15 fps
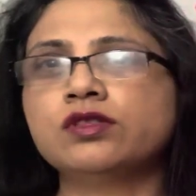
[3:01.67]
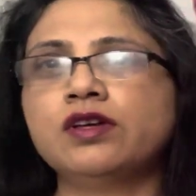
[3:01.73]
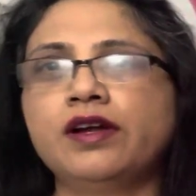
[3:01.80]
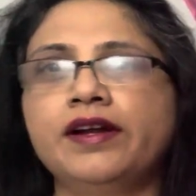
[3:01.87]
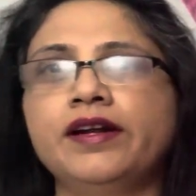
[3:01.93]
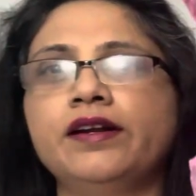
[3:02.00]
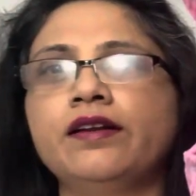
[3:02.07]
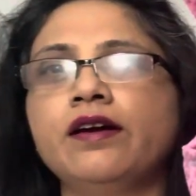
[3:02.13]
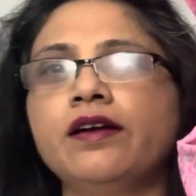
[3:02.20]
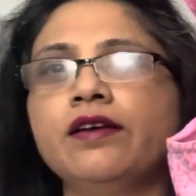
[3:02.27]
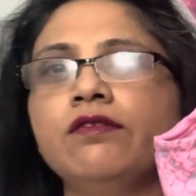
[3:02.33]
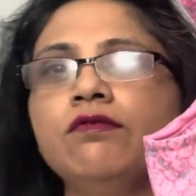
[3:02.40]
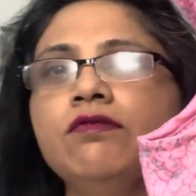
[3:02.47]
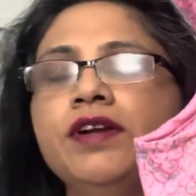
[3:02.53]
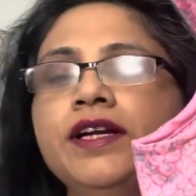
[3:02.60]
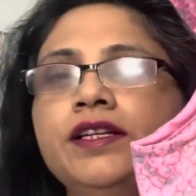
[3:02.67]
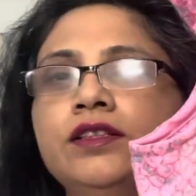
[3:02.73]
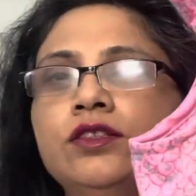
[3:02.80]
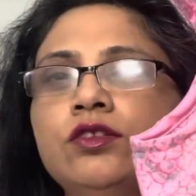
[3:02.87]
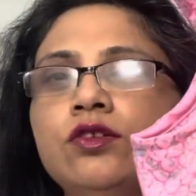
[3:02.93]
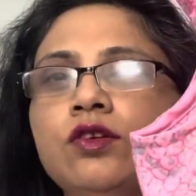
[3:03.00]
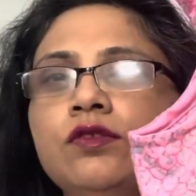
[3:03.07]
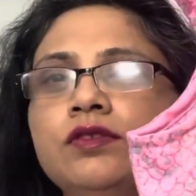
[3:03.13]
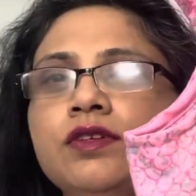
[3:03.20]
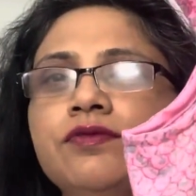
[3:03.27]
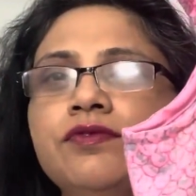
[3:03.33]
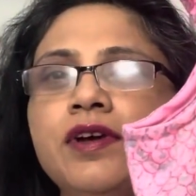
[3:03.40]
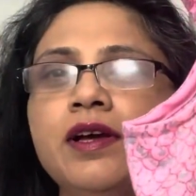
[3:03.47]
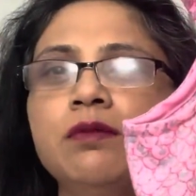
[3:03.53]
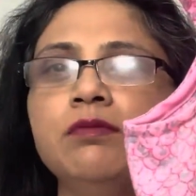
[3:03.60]
the entire width of the
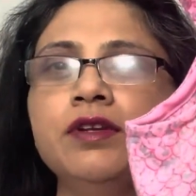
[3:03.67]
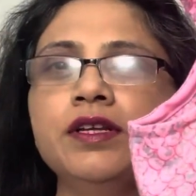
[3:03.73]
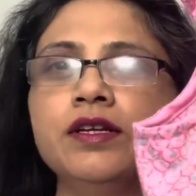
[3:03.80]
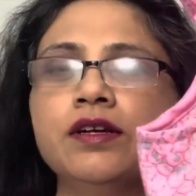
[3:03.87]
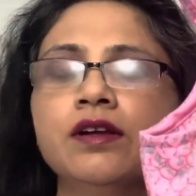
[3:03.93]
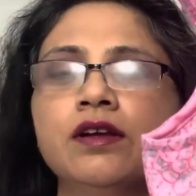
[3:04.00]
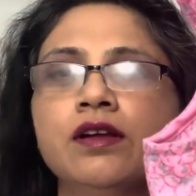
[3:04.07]
fabric.